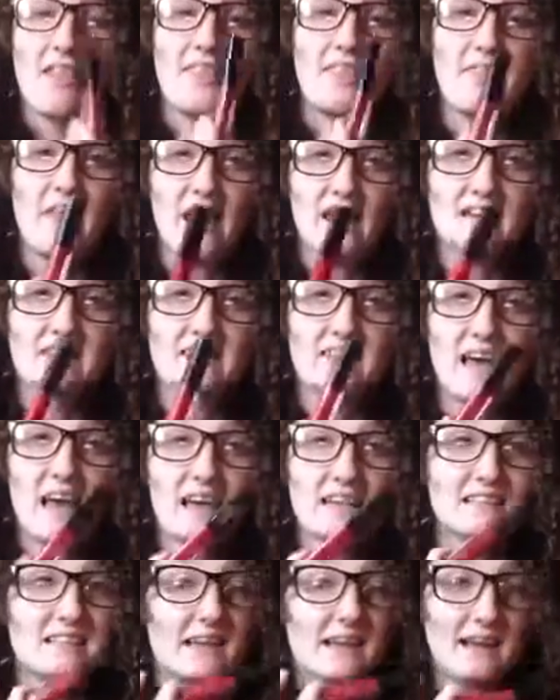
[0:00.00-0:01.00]
this
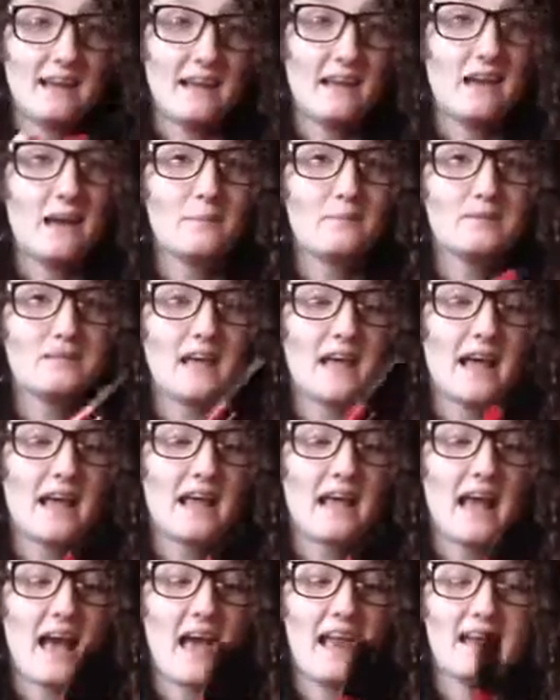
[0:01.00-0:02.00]
is a great
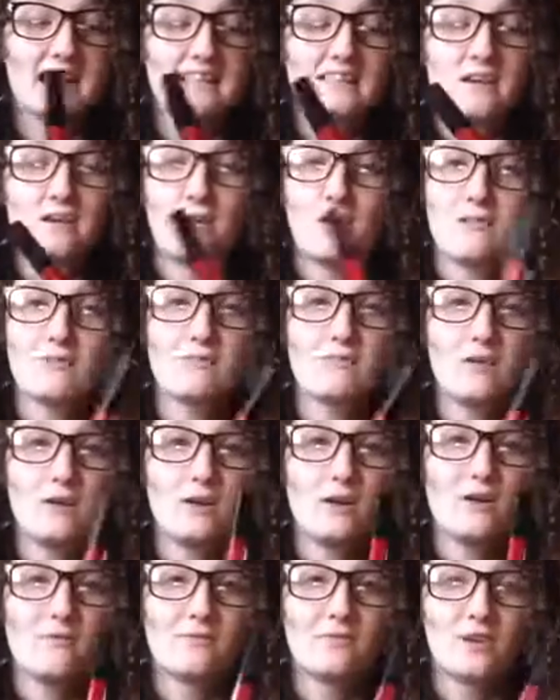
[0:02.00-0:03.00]
lipstick and it's a lovely,
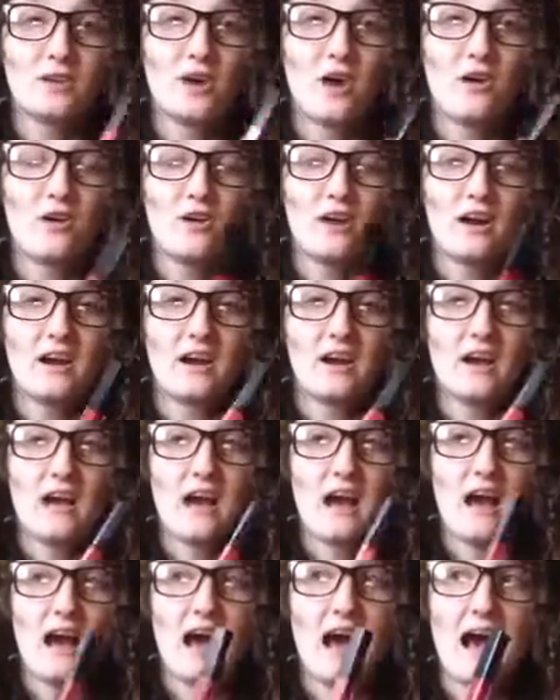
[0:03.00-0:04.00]
lovely colour.
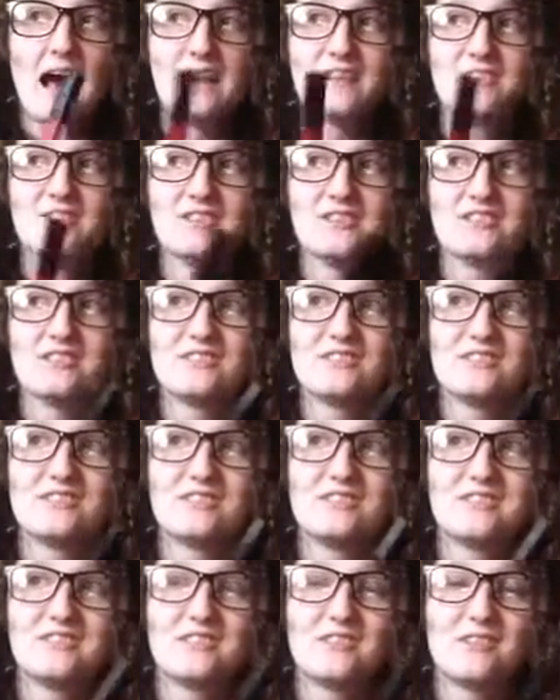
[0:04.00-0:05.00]
I just
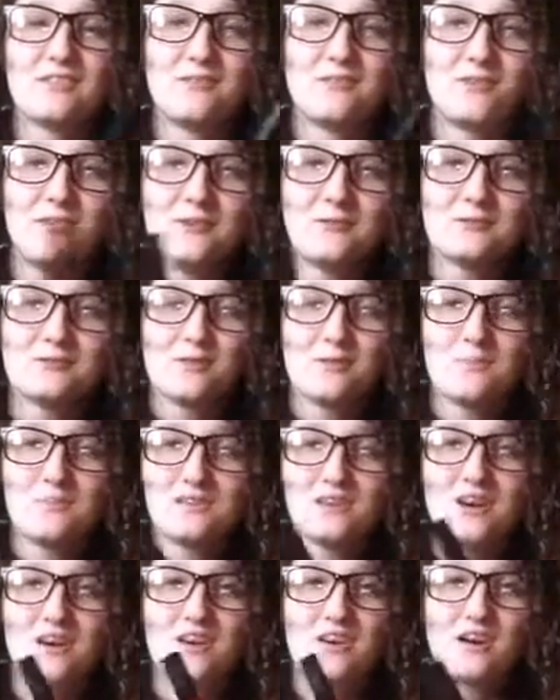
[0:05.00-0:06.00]
thought it was going to be
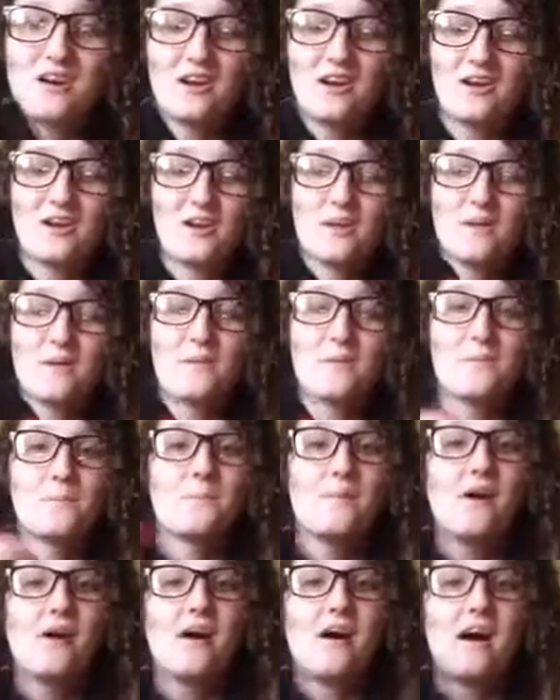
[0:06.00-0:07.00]
darker.
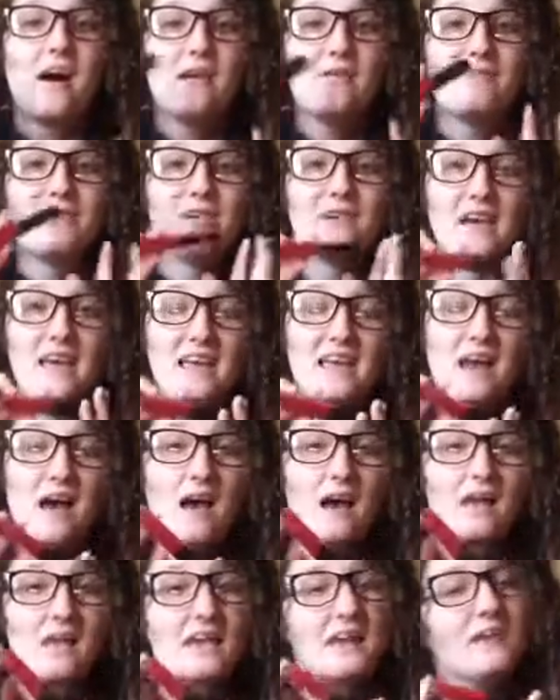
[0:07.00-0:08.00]
But if you like
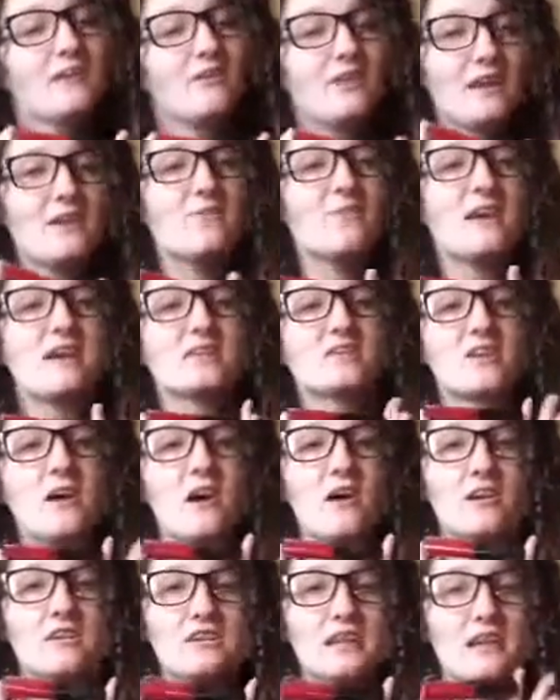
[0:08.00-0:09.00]
a kind of light red
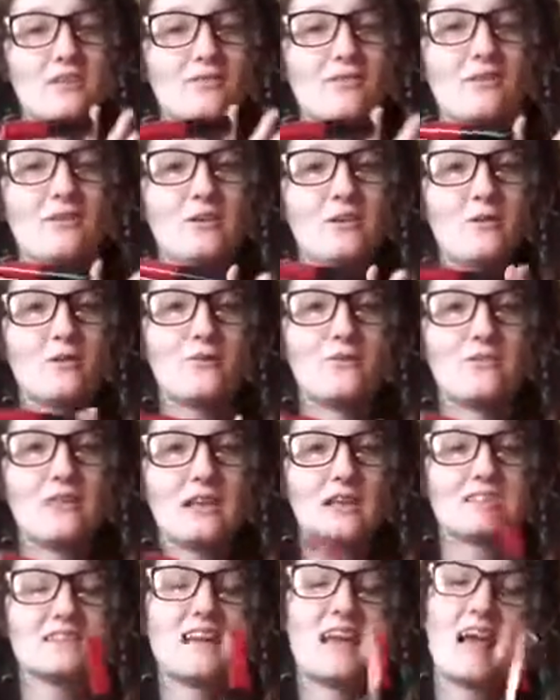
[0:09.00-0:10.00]
colour, definitely go for
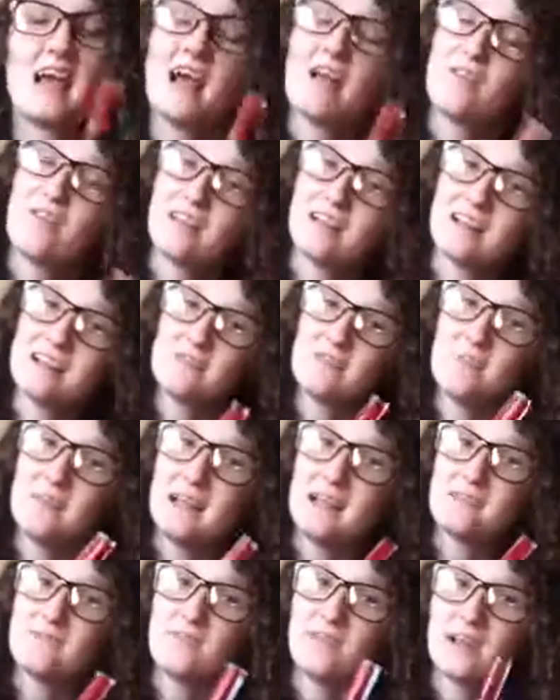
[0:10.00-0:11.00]
this. I think this would be
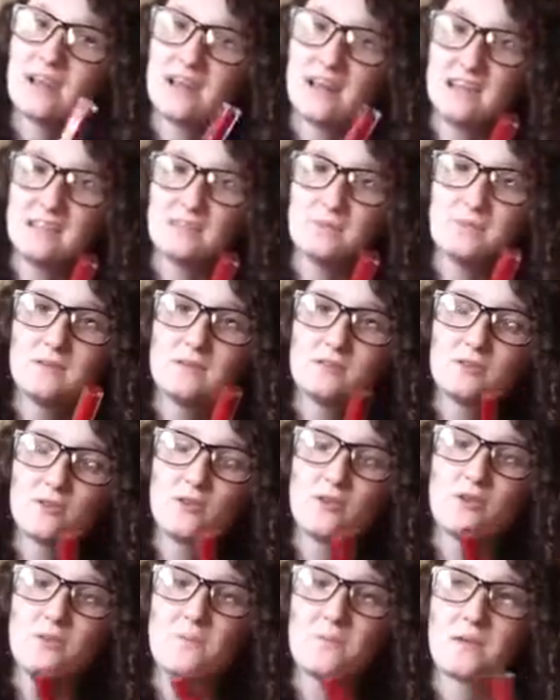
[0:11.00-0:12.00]
nice for a Christmas
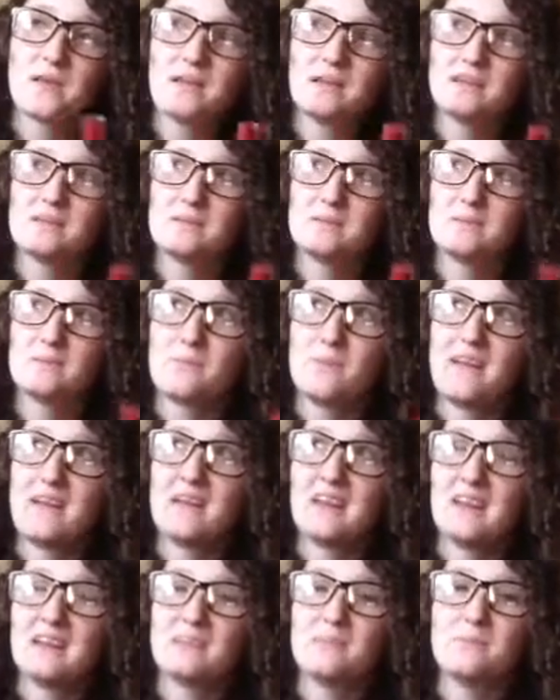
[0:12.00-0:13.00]
look because by
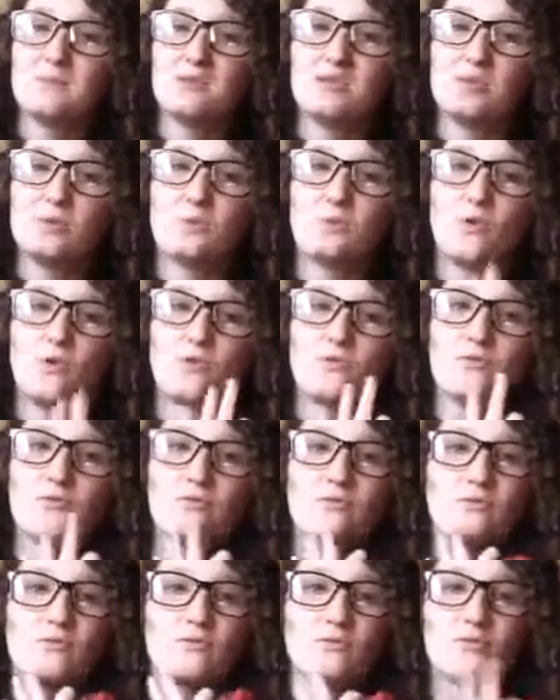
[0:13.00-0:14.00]
Christmas you want
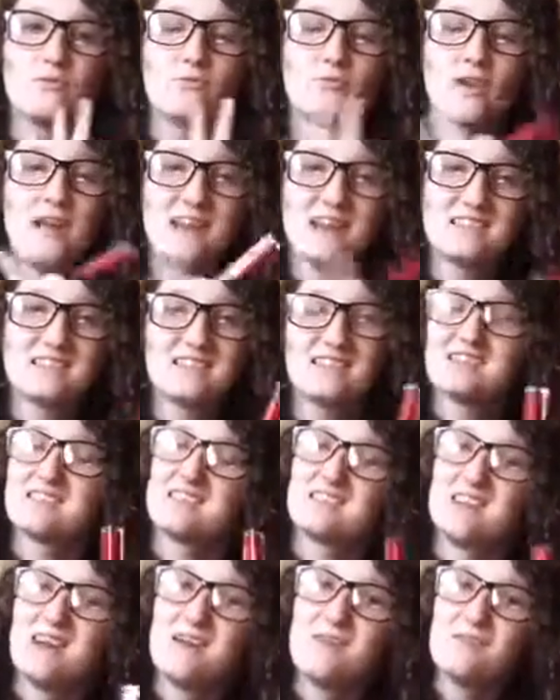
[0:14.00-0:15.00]
reds and
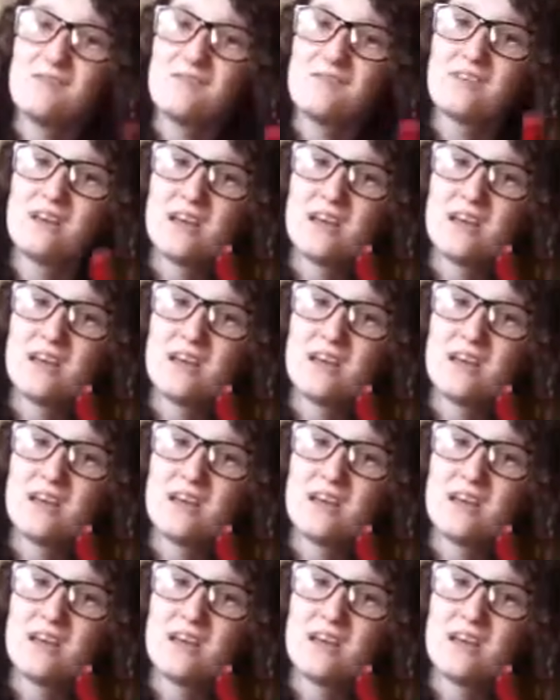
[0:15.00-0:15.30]
stuff,